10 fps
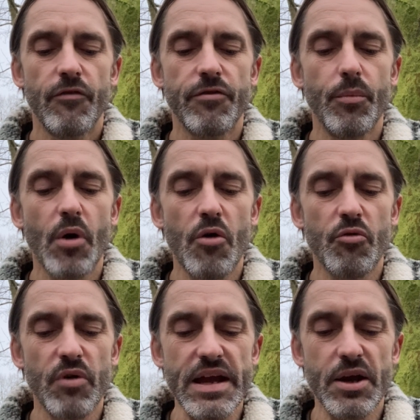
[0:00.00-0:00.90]
from
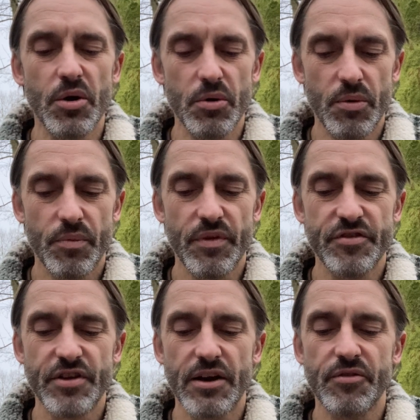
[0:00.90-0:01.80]
Rigel, the
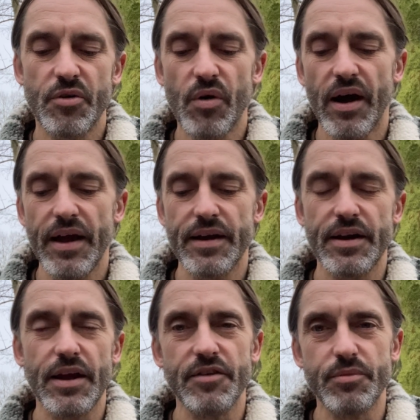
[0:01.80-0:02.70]
sun of Orion,
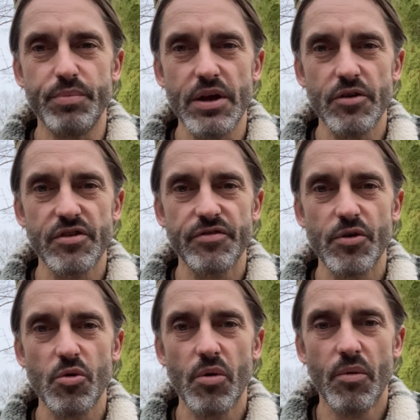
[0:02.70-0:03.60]
and it is
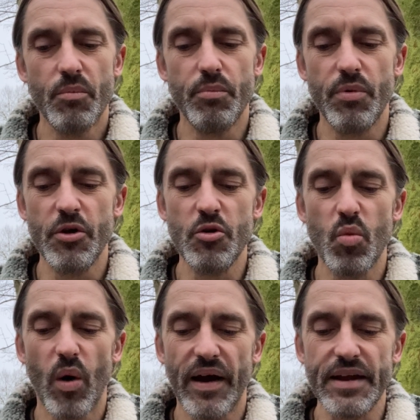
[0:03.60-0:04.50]
beautiful
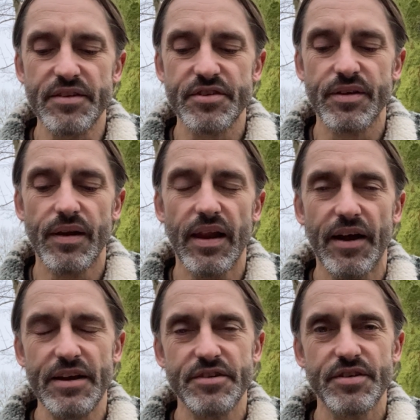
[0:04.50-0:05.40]
blue-white
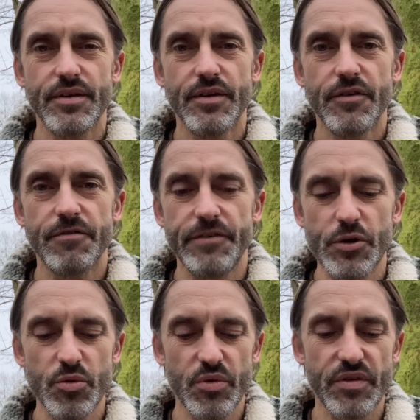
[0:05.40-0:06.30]
light
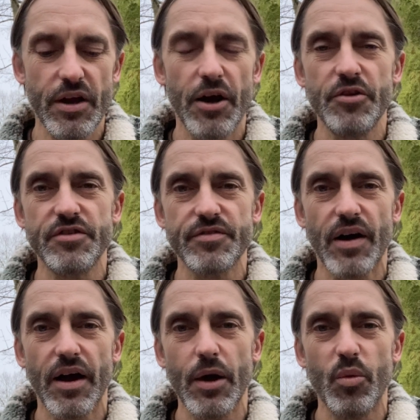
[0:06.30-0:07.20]
filled with codes of
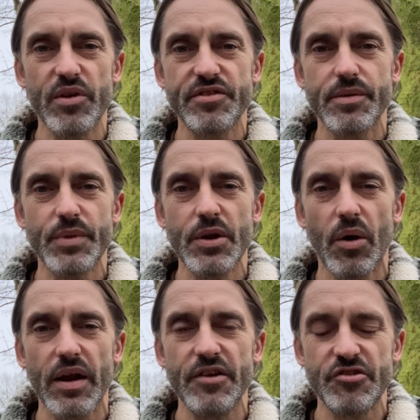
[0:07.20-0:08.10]
higher wisdom and
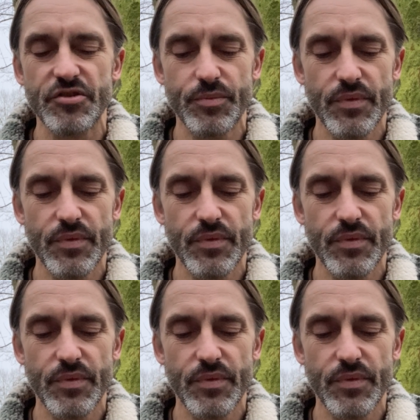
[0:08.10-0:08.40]
knowledge.